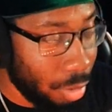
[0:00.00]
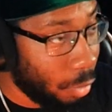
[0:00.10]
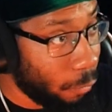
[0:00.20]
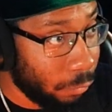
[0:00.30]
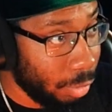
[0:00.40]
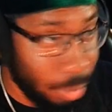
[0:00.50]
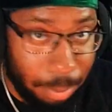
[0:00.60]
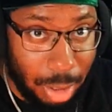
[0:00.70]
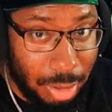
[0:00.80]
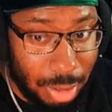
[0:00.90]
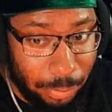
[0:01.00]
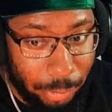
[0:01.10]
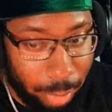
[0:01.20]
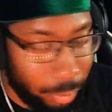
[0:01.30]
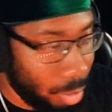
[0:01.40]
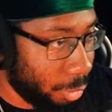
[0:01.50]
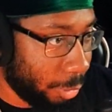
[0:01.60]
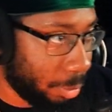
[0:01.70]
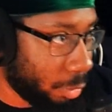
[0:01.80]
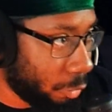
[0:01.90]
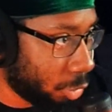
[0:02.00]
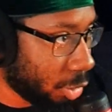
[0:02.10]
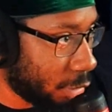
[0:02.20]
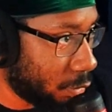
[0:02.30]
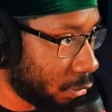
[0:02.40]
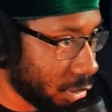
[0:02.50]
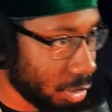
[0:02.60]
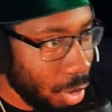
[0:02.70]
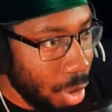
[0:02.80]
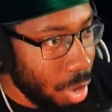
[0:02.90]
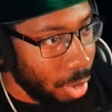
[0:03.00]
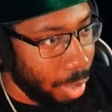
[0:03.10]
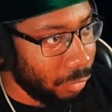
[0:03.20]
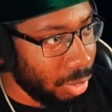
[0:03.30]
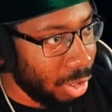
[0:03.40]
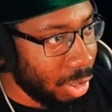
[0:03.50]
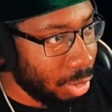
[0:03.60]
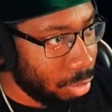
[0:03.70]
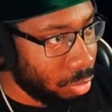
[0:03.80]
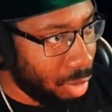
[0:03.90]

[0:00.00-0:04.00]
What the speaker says: Hopefully, by the time we're caught up. I'm gonna try to do this every day, two